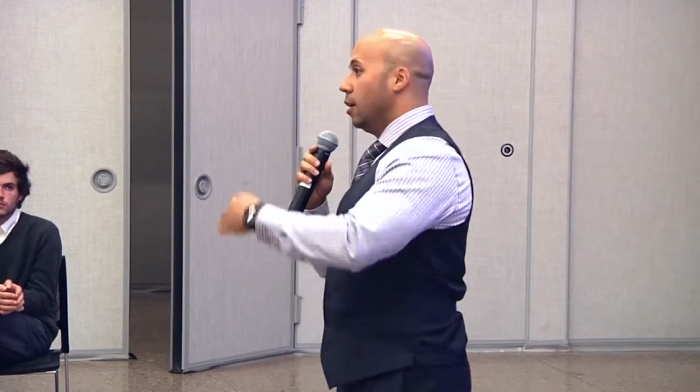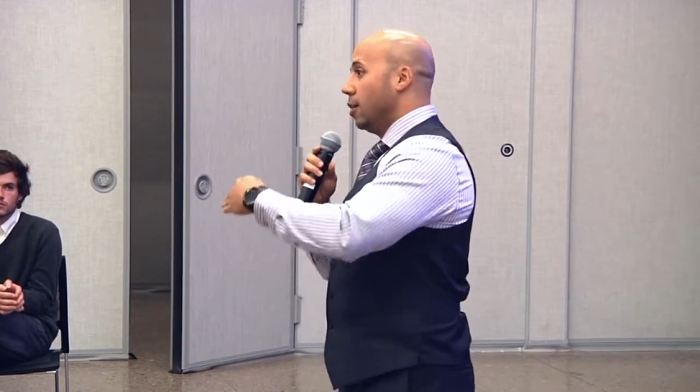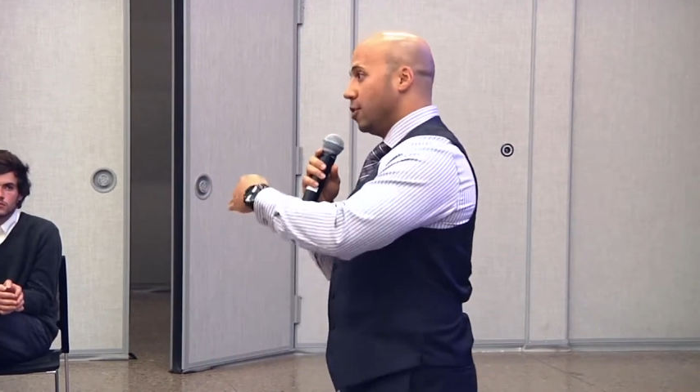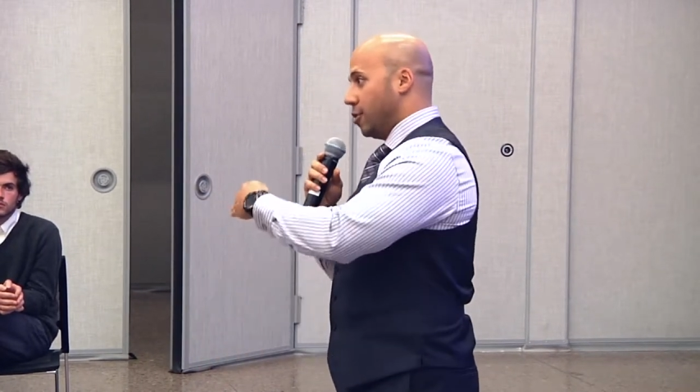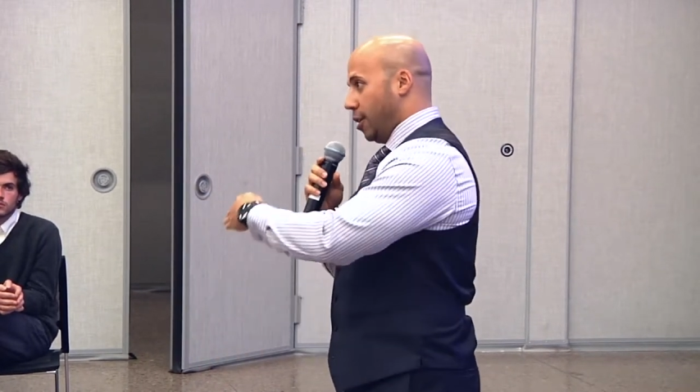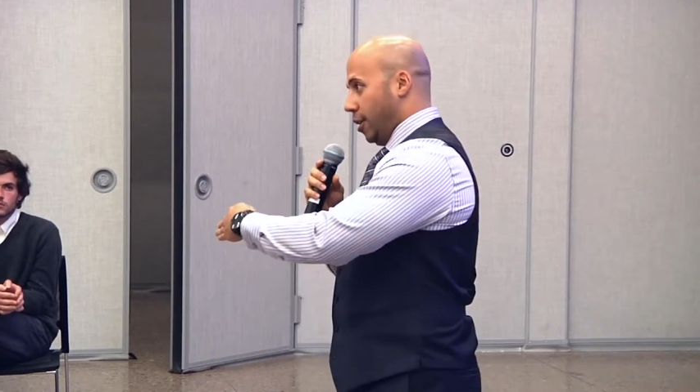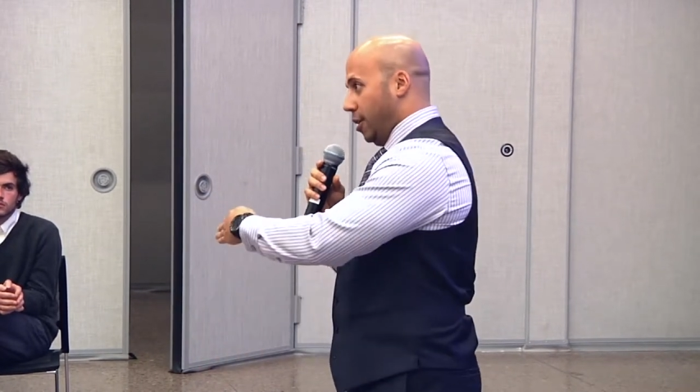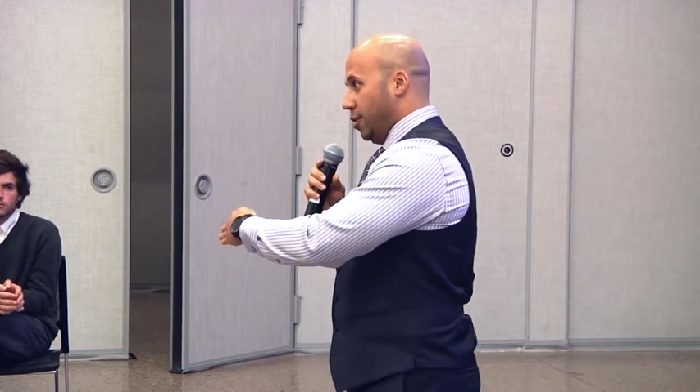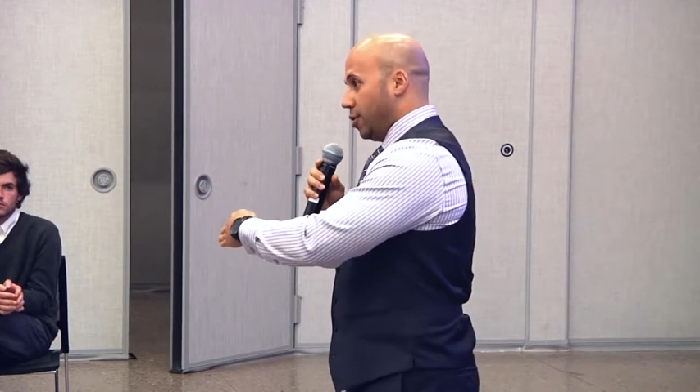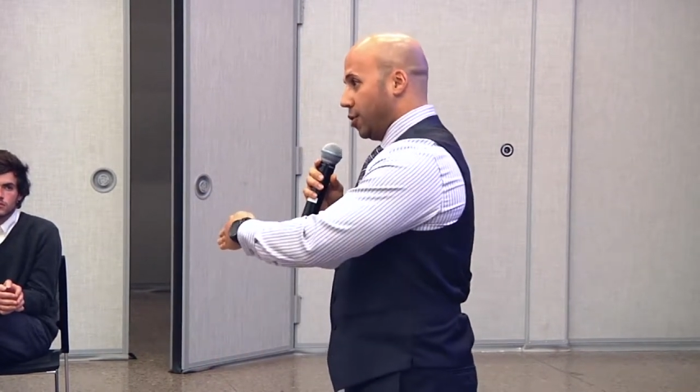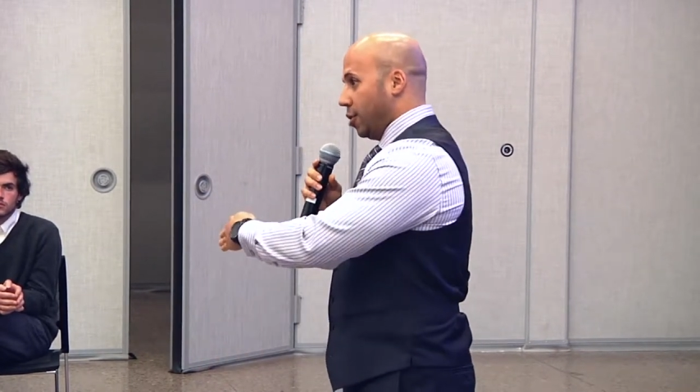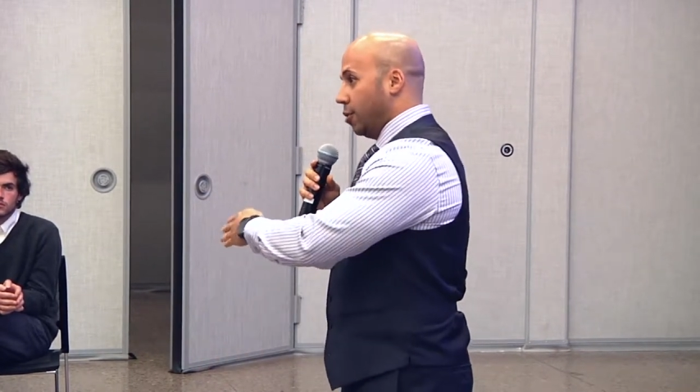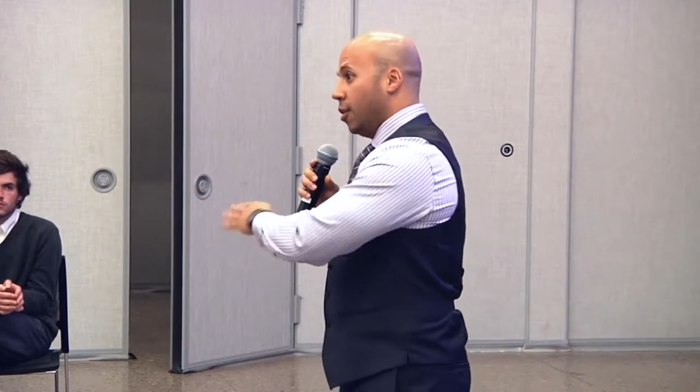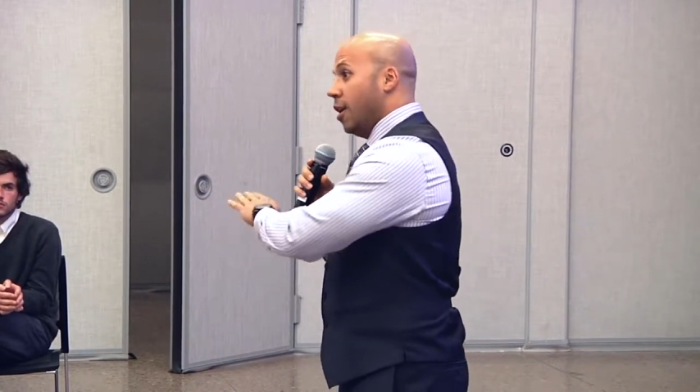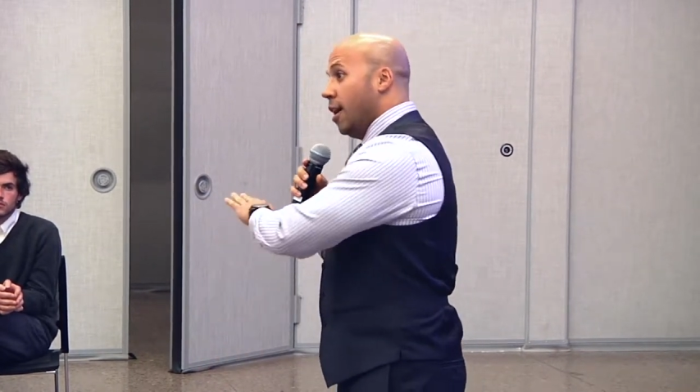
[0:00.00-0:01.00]
because they're
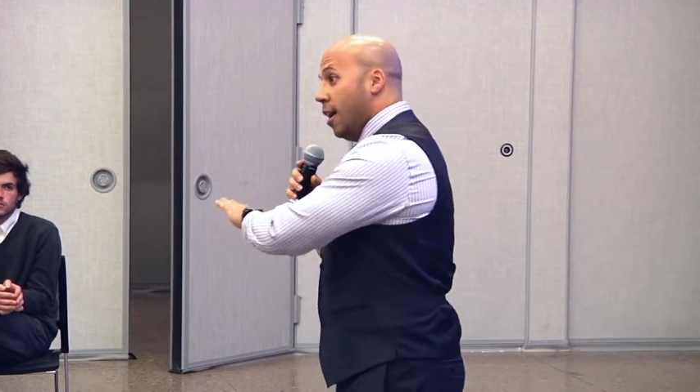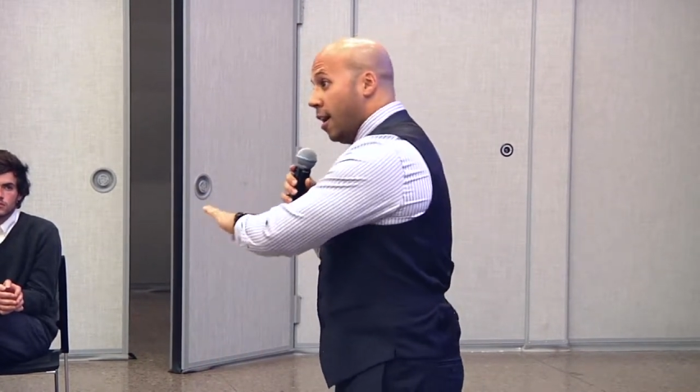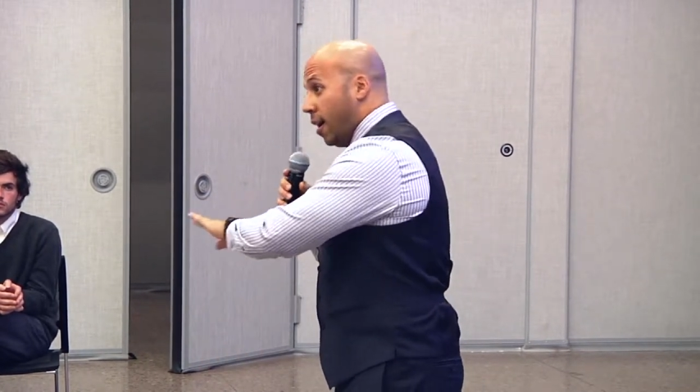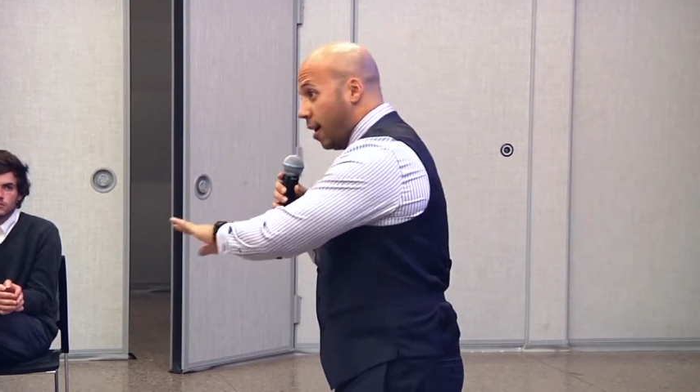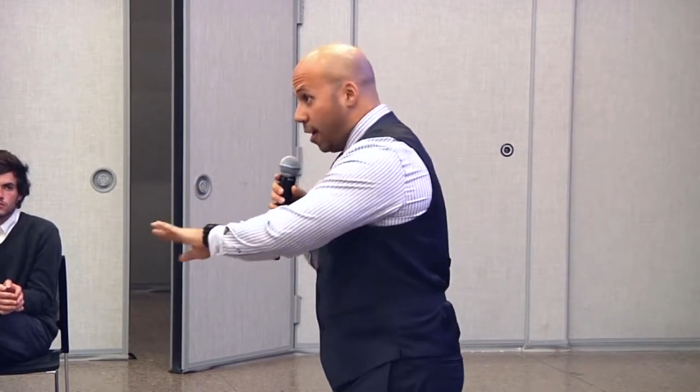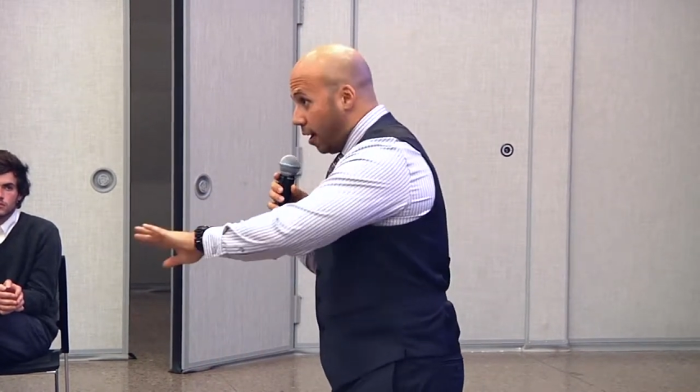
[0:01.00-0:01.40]
easier,